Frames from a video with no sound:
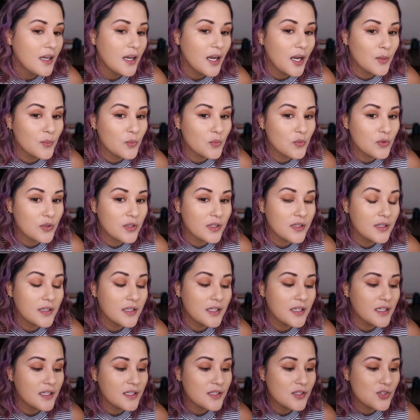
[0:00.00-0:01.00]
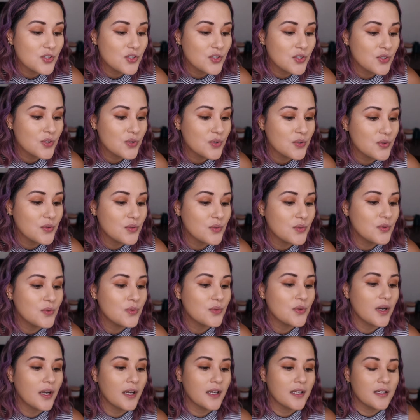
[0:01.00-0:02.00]
I'm really into
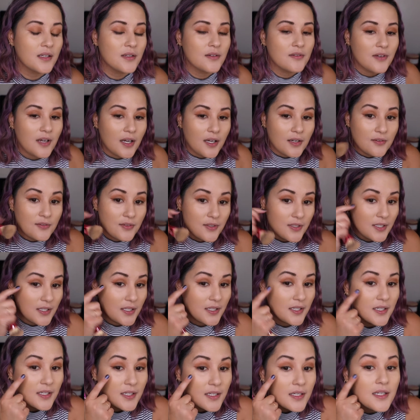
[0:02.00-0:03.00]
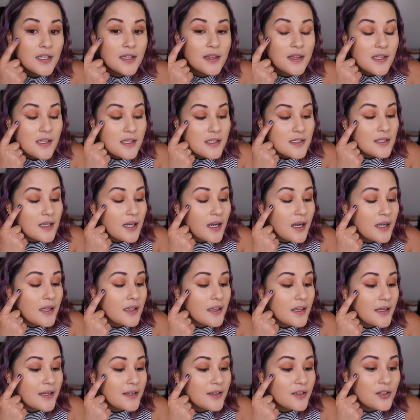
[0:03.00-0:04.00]
kind of having this
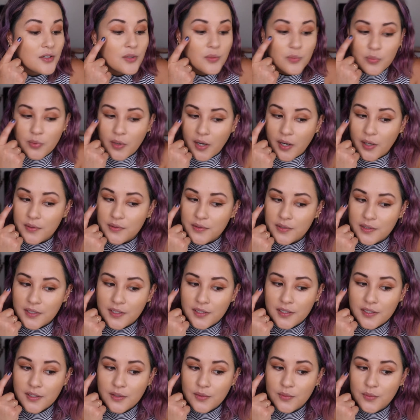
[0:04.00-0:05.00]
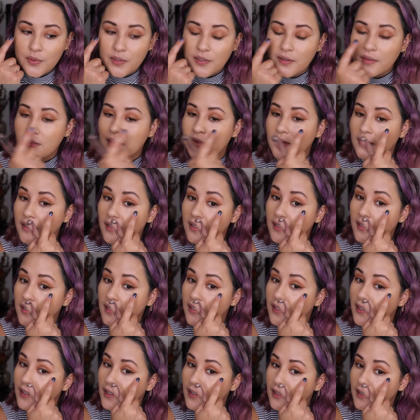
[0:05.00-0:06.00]
eyeliner brown look with
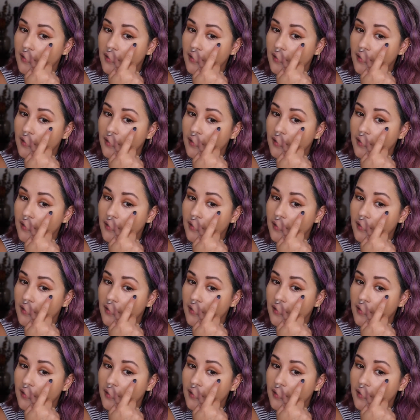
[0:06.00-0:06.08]
the